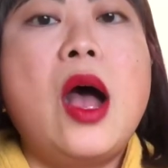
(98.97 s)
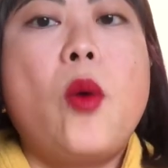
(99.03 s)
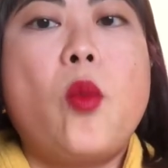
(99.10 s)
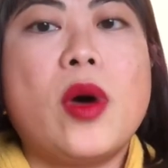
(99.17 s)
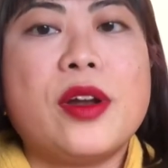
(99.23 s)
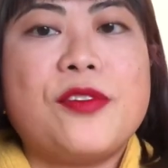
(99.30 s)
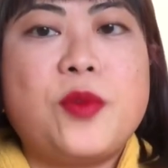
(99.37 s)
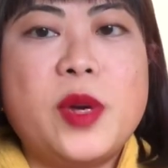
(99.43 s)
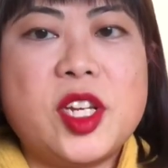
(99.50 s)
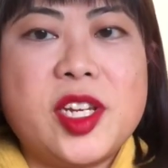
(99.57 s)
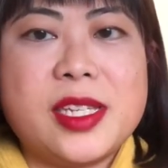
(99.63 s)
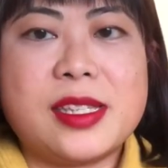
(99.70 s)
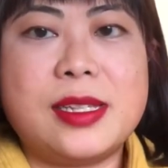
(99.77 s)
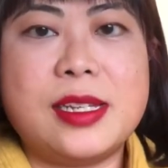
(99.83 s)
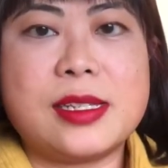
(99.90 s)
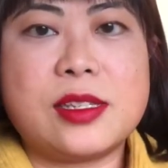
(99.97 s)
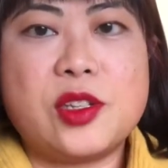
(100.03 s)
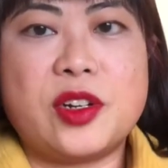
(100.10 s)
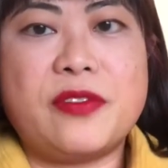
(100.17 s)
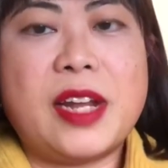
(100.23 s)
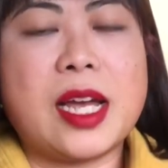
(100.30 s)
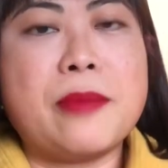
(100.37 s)
one of which is this
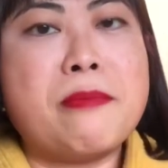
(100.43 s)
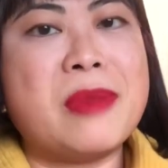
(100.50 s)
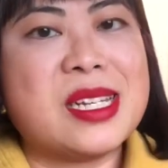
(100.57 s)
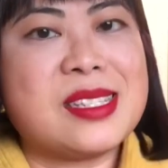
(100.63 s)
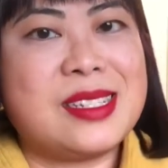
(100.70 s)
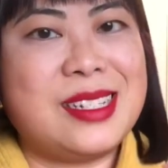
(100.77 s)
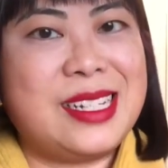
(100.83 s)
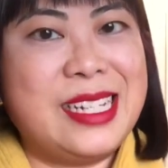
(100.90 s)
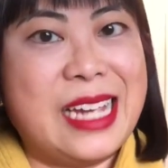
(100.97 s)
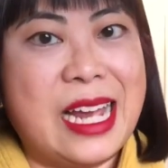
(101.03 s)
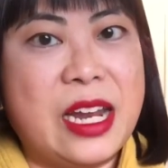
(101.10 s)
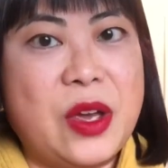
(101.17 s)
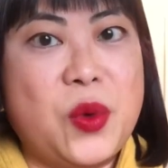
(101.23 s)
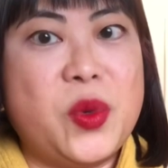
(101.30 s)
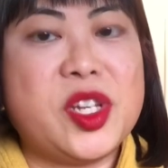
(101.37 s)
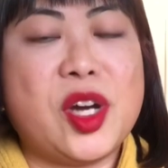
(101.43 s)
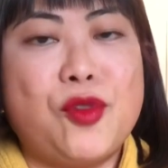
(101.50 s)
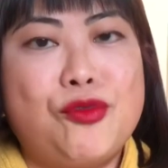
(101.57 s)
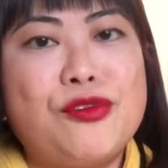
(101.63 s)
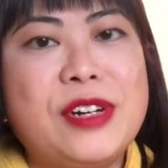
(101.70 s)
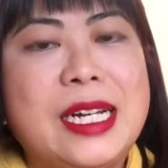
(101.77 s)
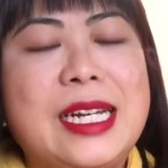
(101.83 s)
sort of like a mustard yellow, which I
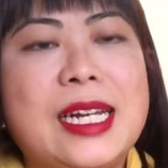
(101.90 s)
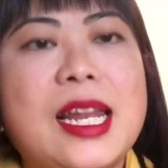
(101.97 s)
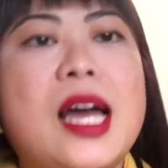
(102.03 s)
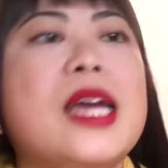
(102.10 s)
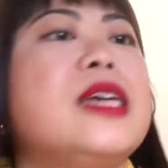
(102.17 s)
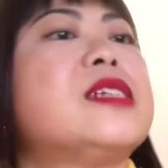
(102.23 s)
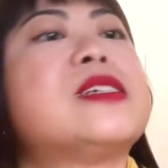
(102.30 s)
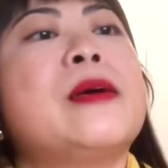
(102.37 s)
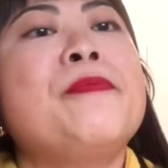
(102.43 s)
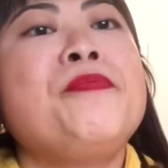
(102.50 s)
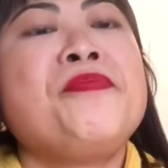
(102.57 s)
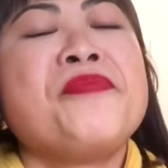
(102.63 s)
really liked.